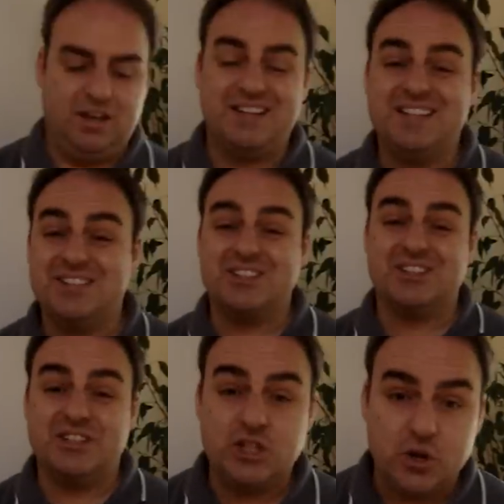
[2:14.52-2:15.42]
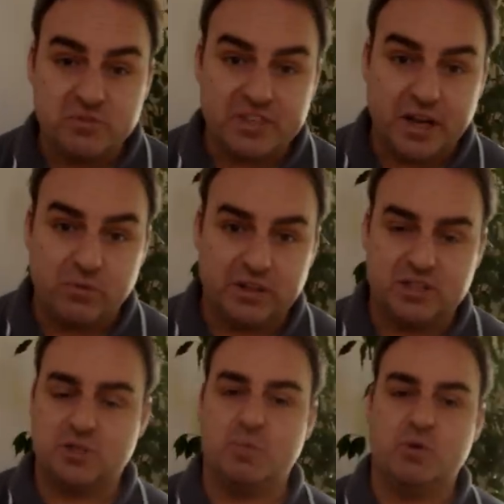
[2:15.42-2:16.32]
I intentionally chose that one
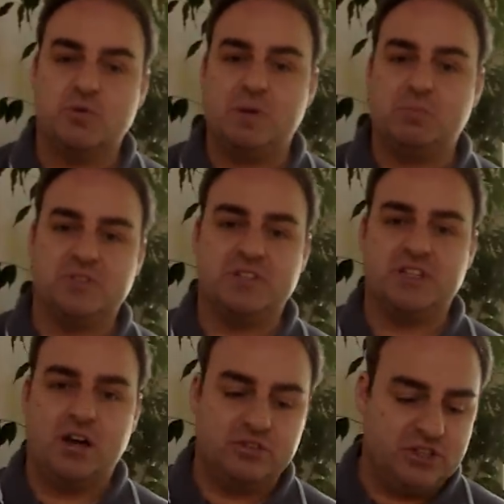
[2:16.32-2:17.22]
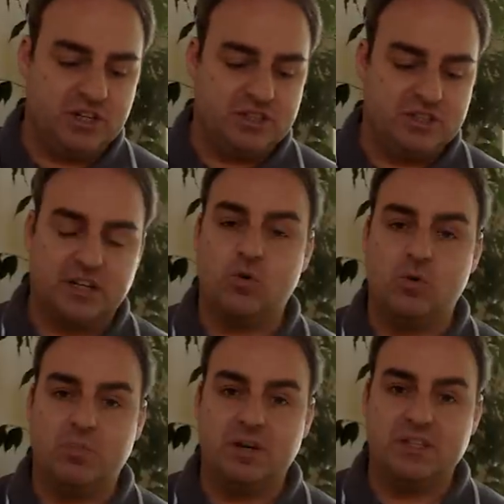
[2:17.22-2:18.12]
because most people's theology doesn't
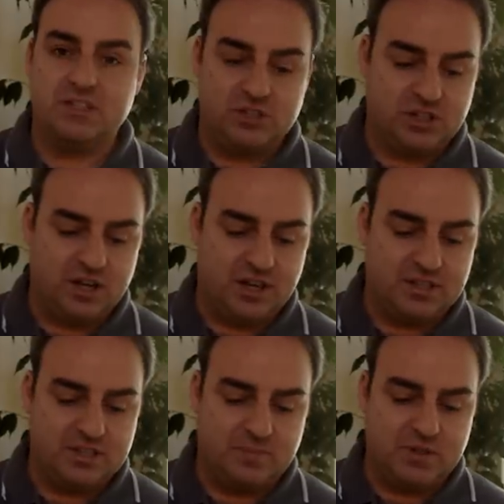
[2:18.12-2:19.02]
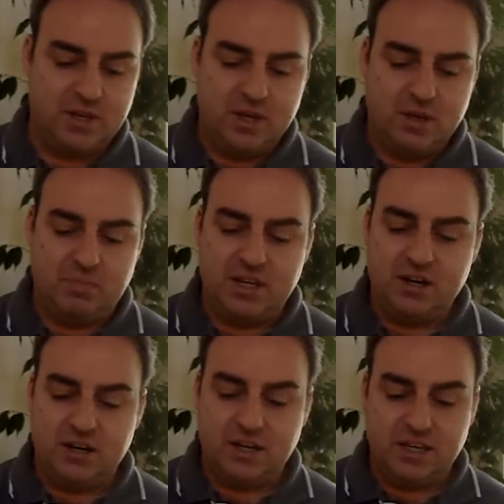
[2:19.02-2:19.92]
incorporate such a concept. But
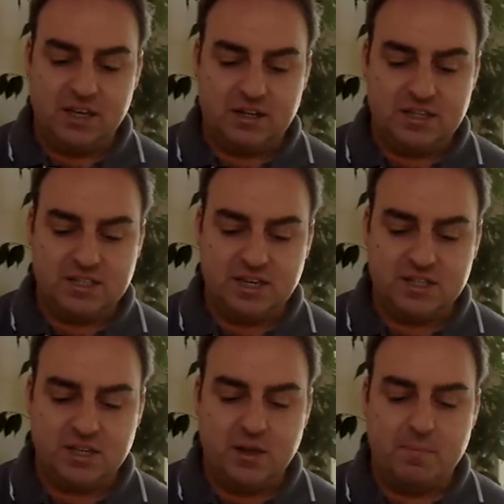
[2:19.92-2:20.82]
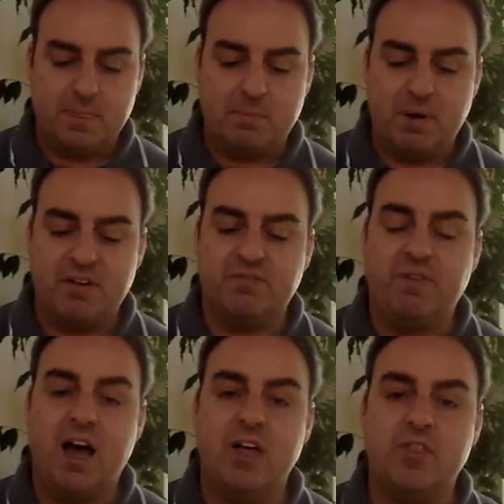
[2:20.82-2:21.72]
here, again, he says, my
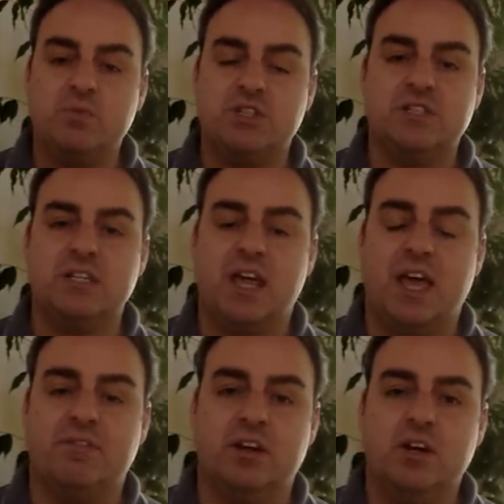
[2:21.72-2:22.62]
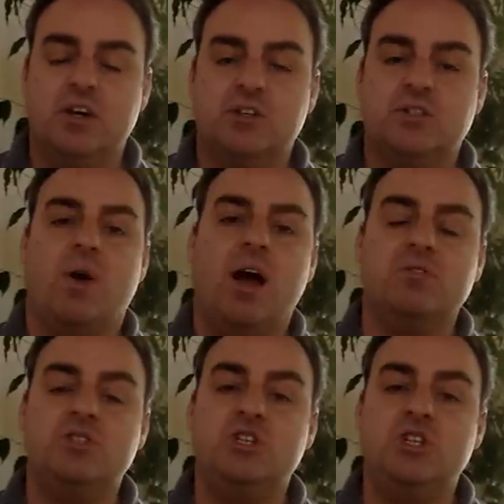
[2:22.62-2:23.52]
Father which is in heaven. So
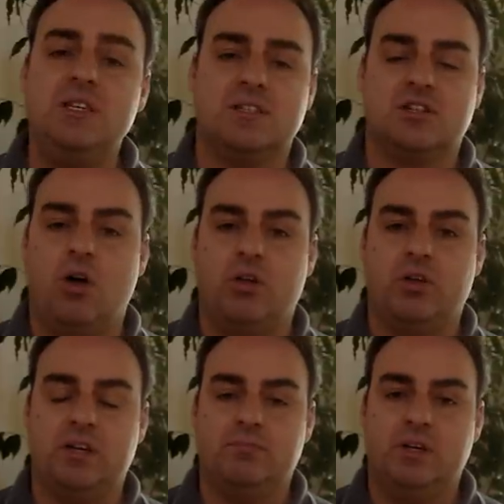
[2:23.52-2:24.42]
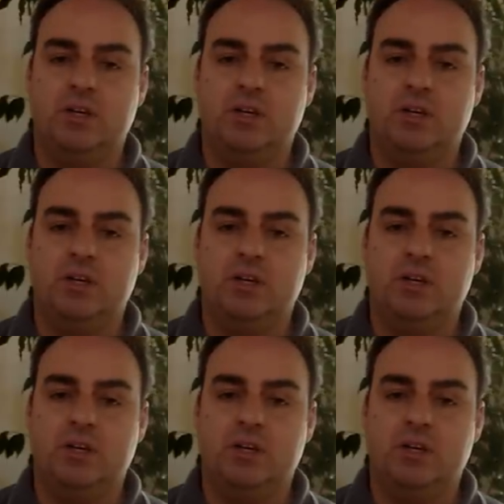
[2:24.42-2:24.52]
how is Jesus calling him?